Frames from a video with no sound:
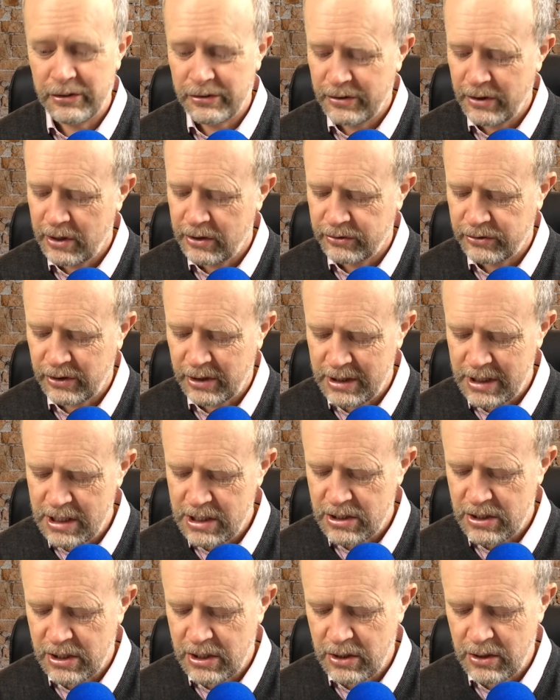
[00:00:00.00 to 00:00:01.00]
the sale, so I
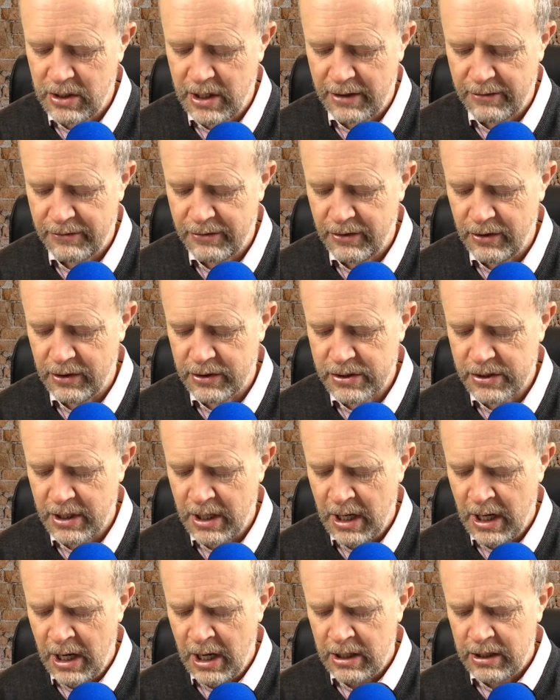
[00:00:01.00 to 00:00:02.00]
need to do that first.
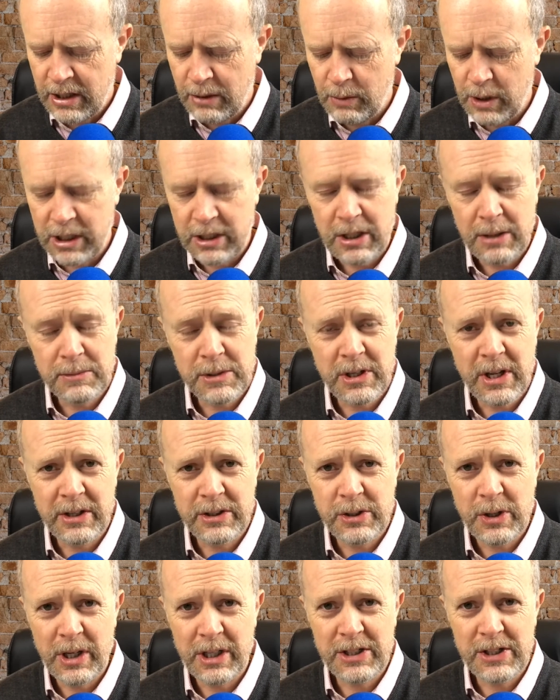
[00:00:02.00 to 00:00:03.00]
Then when it comes down
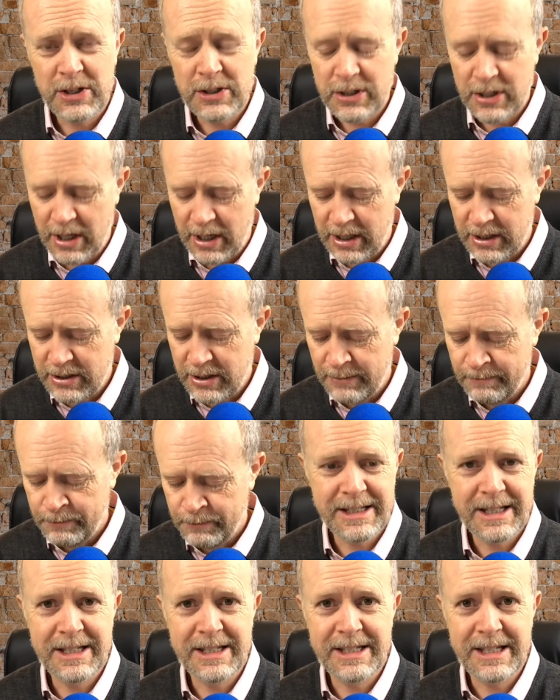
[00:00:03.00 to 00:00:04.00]
to exercise, it's
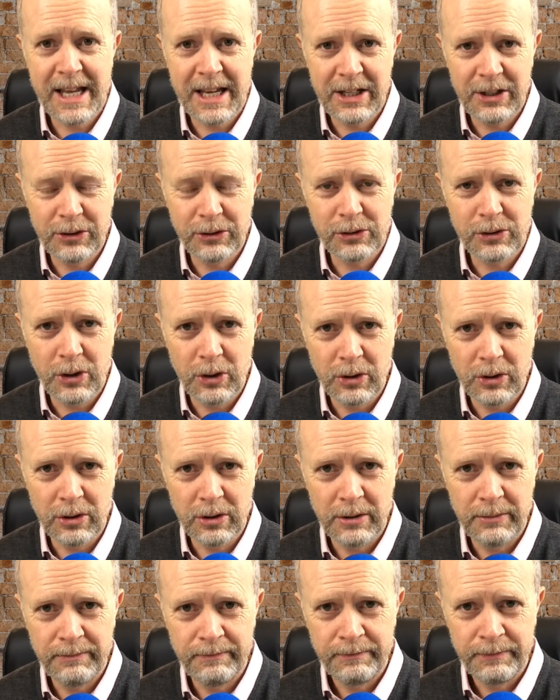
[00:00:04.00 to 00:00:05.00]
the sales call.
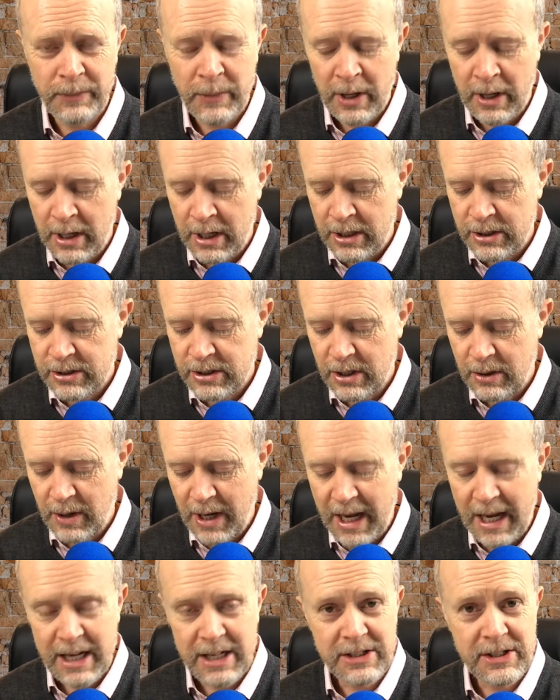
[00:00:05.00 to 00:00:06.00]
So
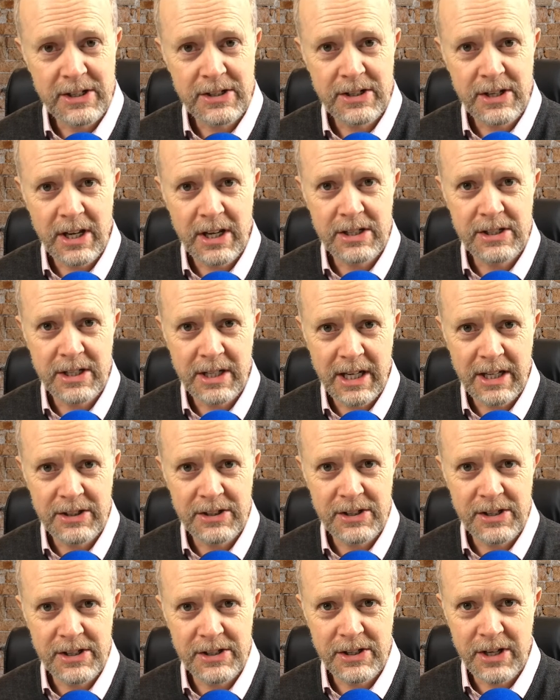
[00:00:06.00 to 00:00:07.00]
exercise
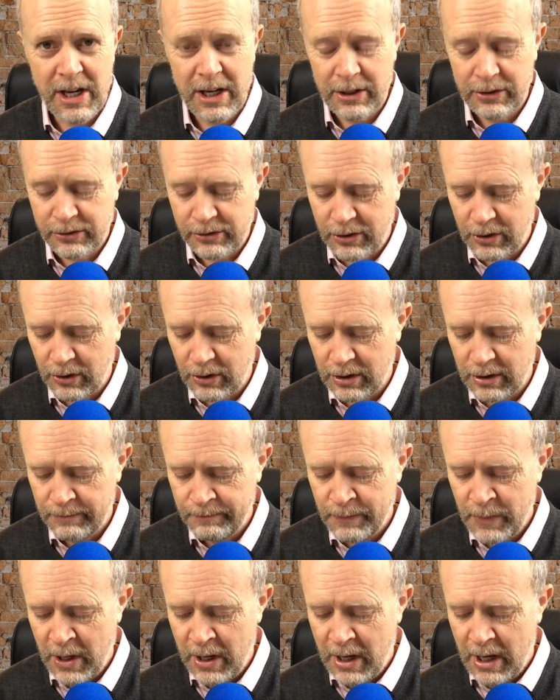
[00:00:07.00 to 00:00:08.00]
against the sales call.
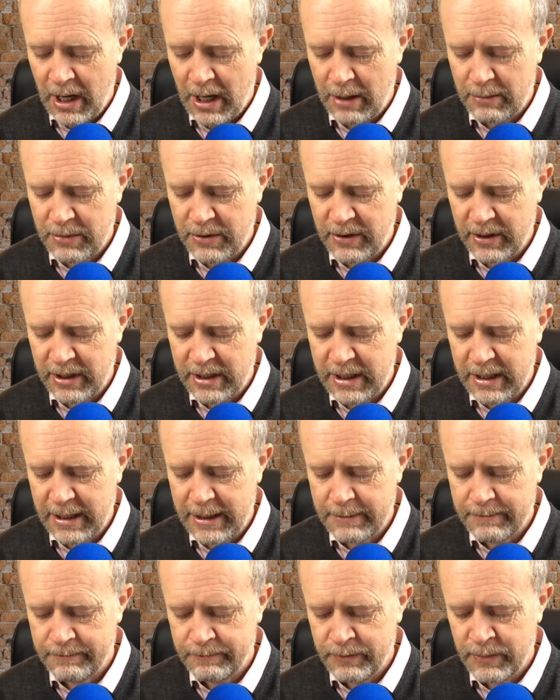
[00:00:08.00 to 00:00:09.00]
I'm
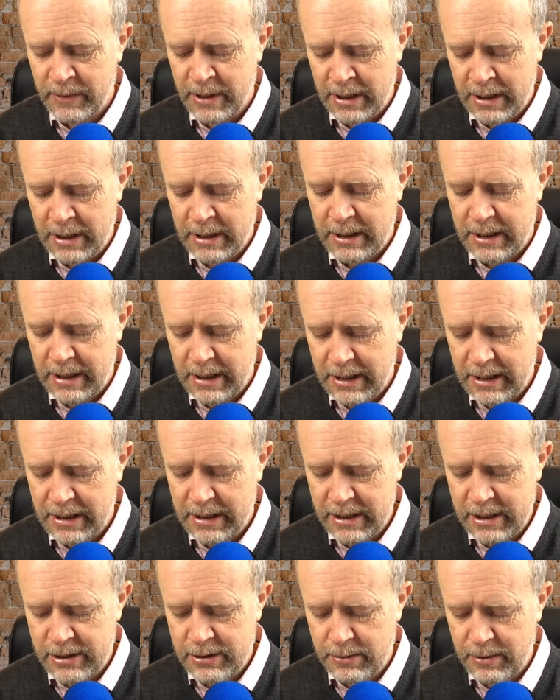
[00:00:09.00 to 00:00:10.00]
thinking, yeah, I
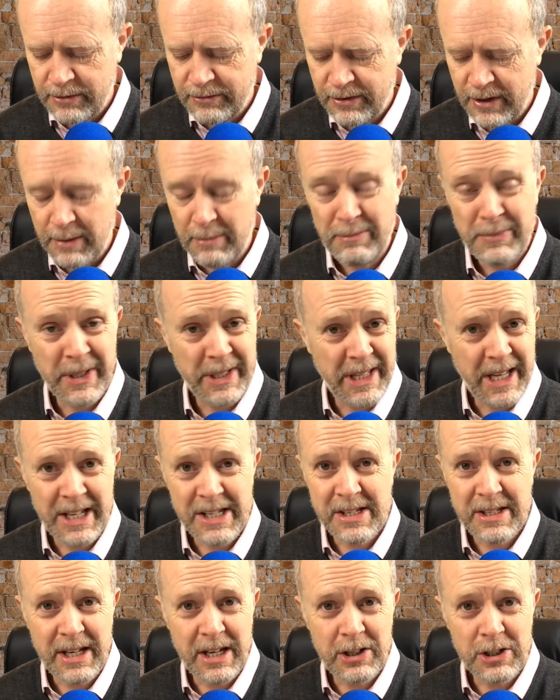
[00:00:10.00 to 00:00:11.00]
need to be fit, but that
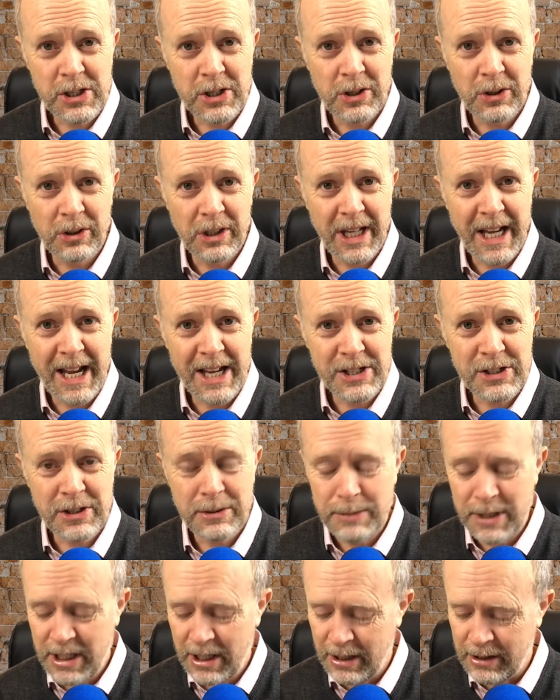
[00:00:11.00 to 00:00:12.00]
sales call, it has to
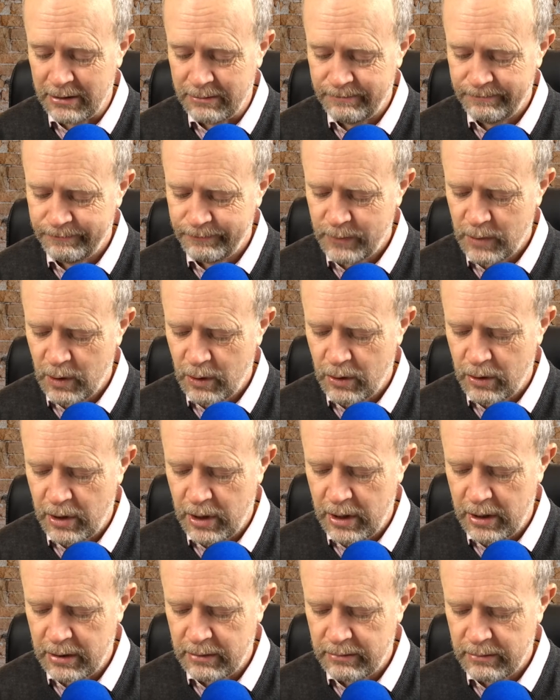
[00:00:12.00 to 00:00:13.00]
be done. All
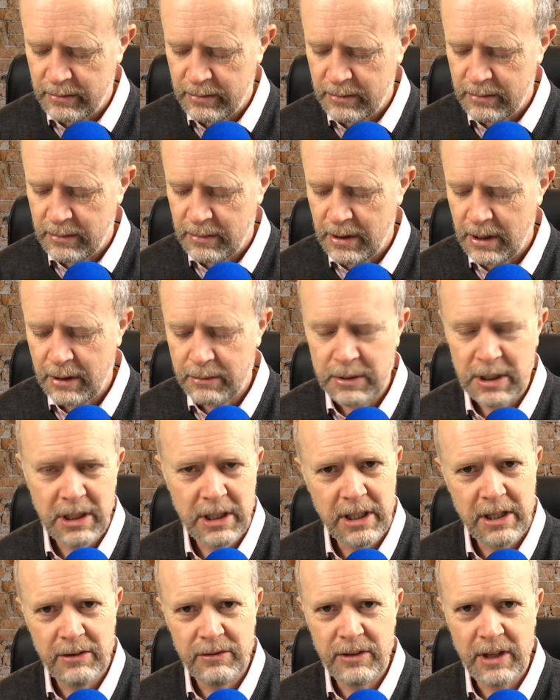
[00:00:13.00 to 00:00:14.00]
right, I'm going to
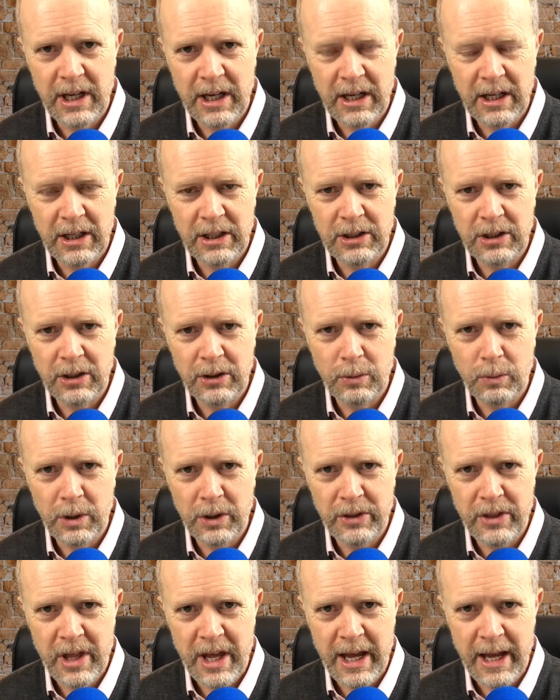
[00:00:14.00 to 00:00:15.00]
give that another
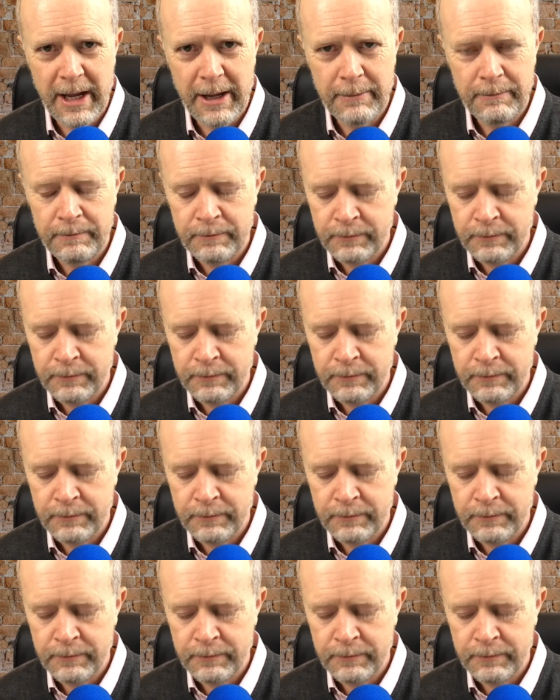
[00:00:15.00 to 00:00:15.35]
1 there.